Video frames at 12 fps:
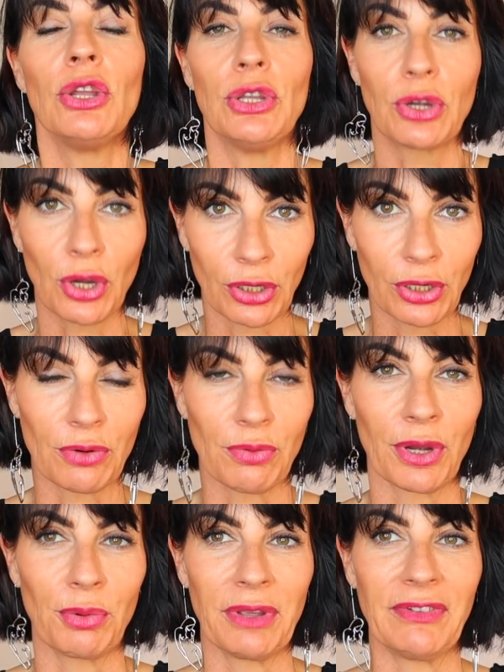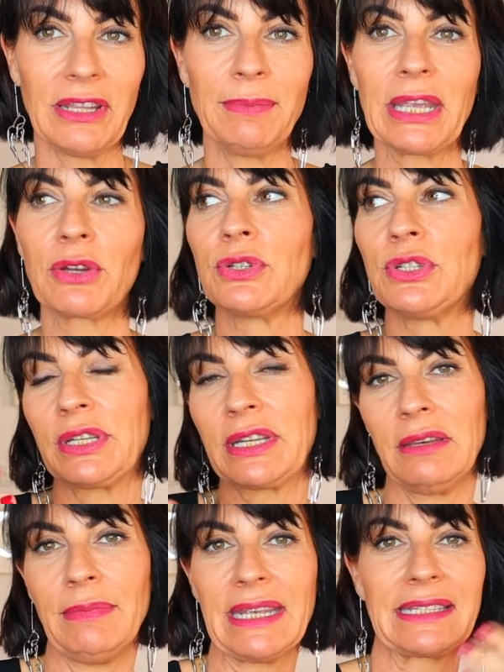You can't go wrong with it, because you
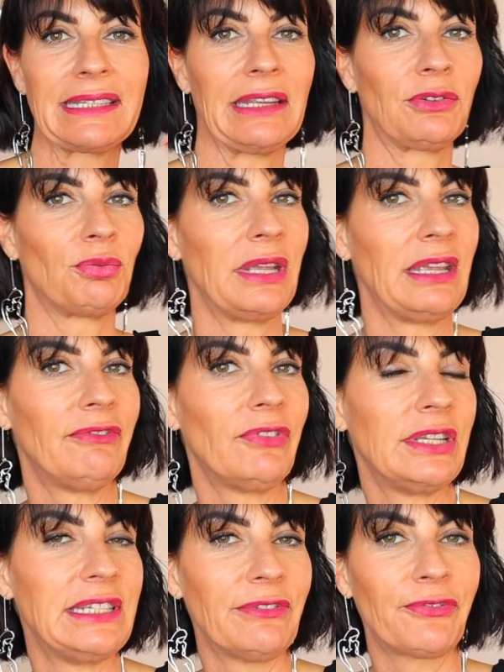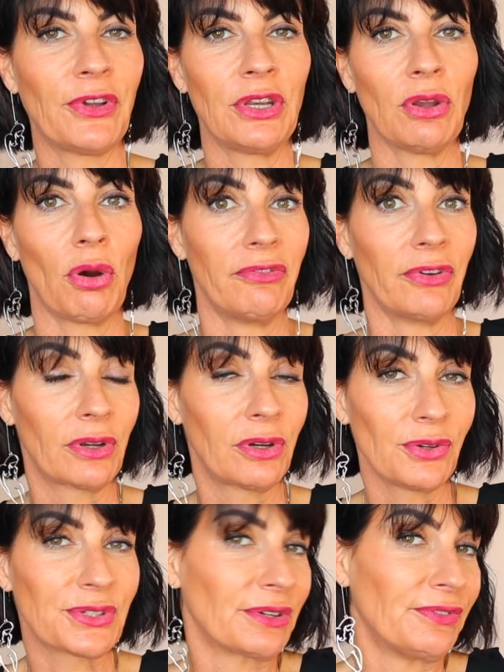can mix it with a different
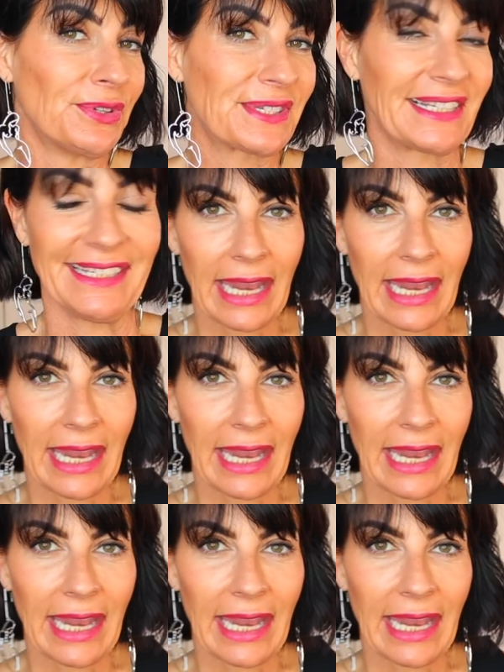overclothes, obviously.